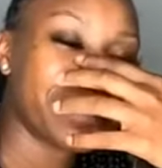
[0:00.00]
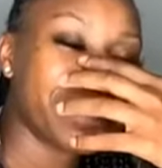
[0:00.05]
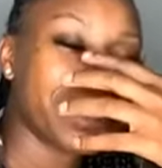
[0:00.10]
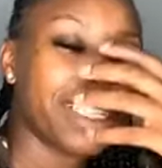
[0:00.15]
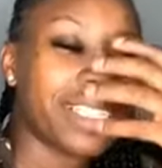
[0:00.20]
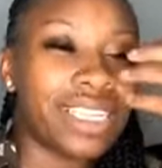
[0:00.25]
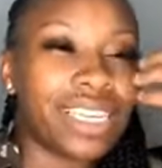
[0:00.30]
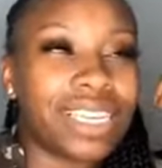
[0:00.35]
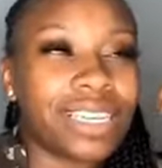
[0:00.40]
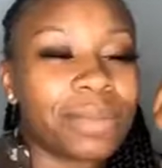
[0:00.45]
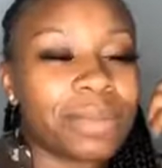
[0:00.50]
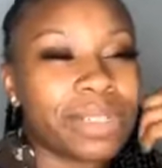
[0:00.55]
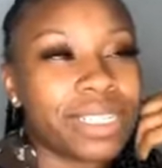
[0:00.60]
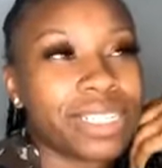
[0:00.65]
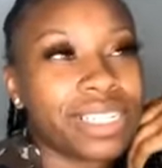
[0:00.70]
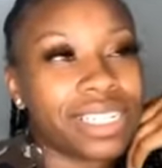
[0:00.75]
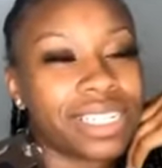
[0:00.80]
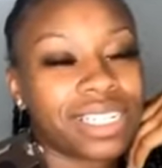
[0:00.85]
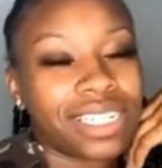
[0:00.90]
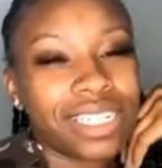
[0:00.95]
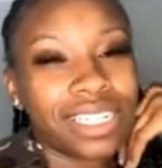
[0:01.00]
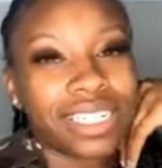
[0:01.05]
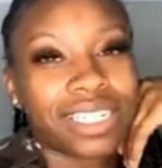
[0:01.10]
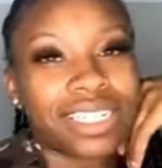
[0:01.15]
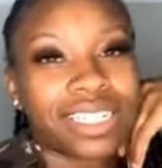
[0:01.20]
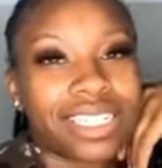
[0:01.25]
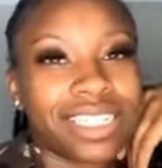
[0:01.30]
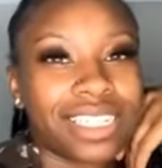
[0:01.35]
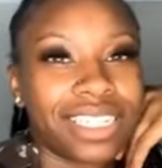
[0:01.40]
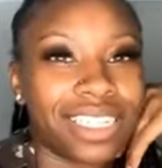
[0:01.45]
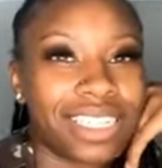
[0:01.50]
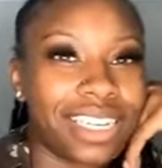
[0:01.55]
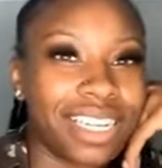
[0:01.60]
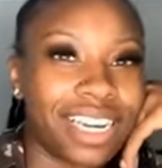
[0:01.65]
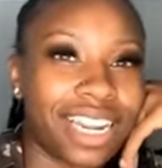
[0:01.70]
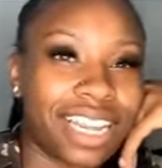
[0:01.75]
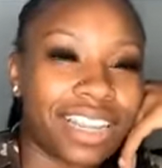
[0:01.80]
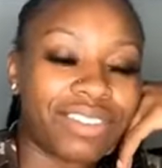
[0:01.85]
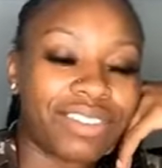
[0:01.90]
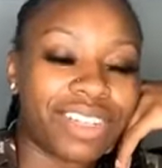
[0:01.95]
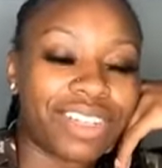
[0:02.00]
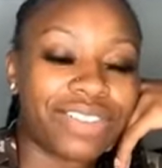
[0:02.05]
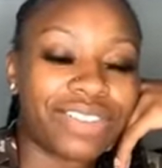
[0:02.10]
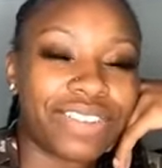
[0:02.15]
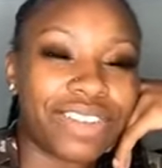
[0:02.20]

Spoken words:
It ain't really fair.